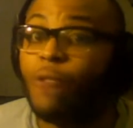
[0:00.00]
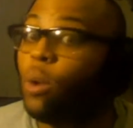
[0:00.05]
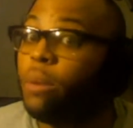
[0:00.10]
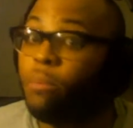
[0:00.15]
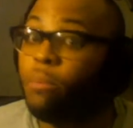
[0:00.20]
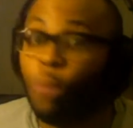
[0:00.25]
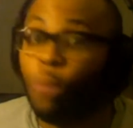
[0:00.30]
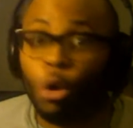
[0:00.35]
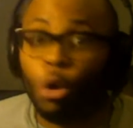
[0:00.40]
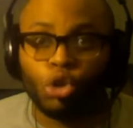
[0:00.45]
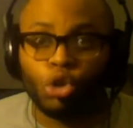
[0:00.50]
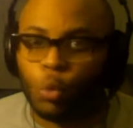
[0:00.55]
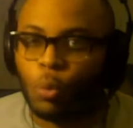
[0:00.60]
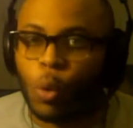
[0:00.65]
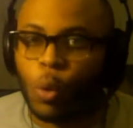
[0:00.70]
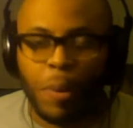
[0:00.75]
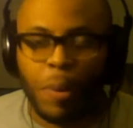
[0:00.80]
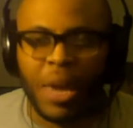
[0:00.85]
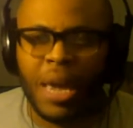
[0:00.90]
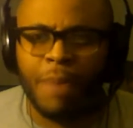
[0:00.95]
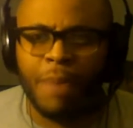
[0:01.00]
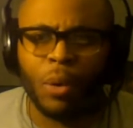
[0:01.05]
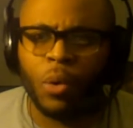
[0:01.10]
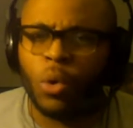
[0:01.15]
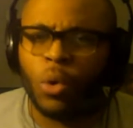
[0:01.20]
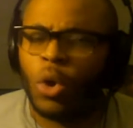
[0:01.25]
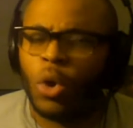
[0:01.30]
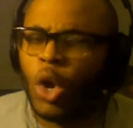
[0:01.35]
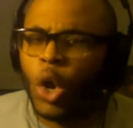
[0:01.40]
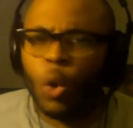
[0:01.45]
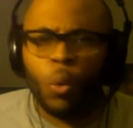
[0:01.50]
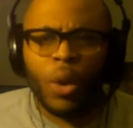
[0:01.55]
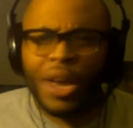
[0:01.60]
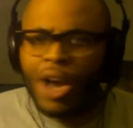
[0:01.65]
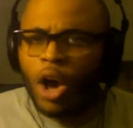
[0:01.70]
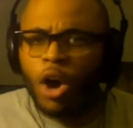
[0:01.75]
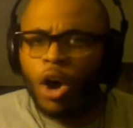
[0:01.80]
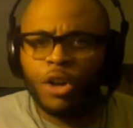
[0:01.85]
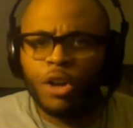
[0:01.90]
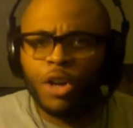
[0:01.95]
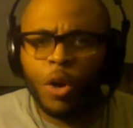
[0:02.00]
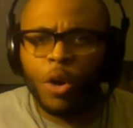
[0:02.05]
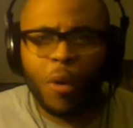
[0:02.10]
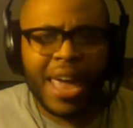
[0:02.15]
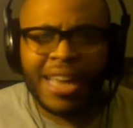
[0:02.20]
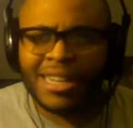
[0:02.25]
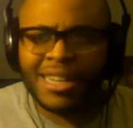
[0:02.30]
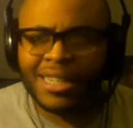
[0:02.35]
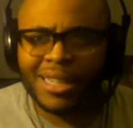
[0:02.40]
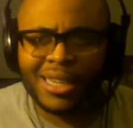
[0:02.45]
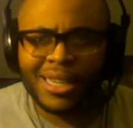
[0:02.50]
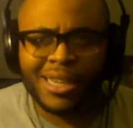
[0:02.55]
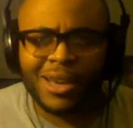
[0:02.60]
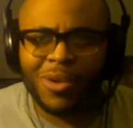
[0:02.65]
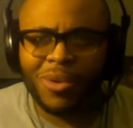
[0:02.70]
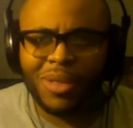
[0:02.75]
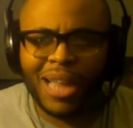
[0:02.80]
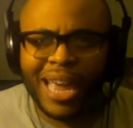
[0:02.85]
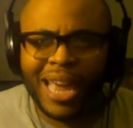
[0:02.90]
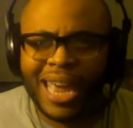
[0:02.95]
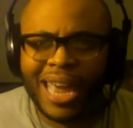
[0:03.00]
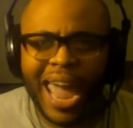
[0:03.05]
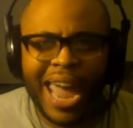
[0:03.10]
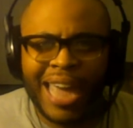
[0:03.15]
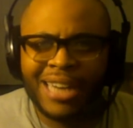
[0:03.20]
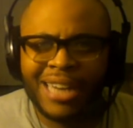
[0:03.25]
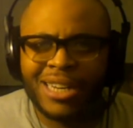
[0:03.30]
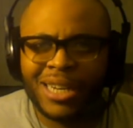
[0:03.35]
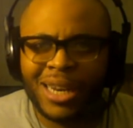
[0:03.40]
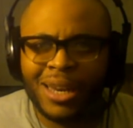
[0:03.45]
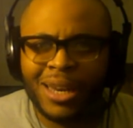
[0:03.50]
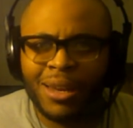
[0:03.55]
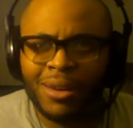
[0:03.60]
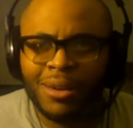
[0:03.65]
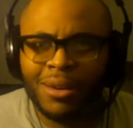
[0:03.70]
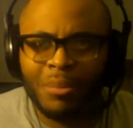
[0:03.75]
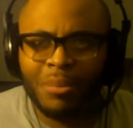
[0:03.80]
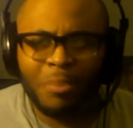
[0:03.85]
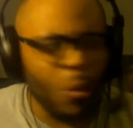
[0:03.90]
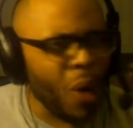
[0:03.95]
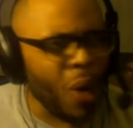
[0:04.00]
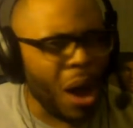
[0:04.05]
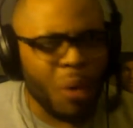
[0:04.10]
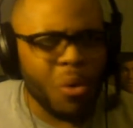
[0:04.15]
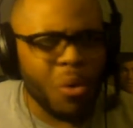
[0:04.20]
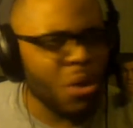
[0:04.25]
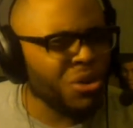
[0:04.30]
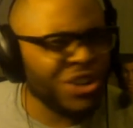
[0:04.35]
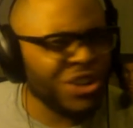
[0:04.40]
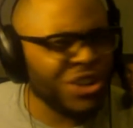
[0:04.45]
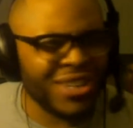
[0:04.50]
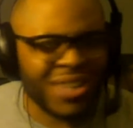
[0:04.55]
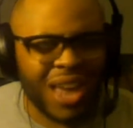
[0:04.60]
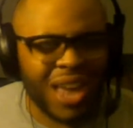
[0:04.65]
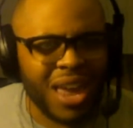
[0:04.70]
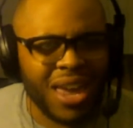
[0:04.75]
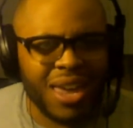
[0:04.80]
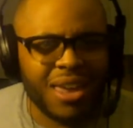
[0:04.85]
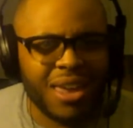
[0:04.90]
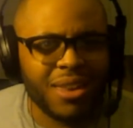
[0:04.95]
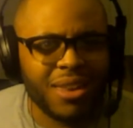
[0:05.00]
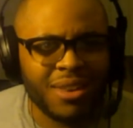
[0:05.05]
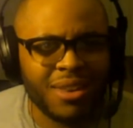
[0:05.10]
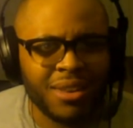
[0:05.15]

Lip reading: with multiple people. We all know Angela don't like Angie, but why won't she say it?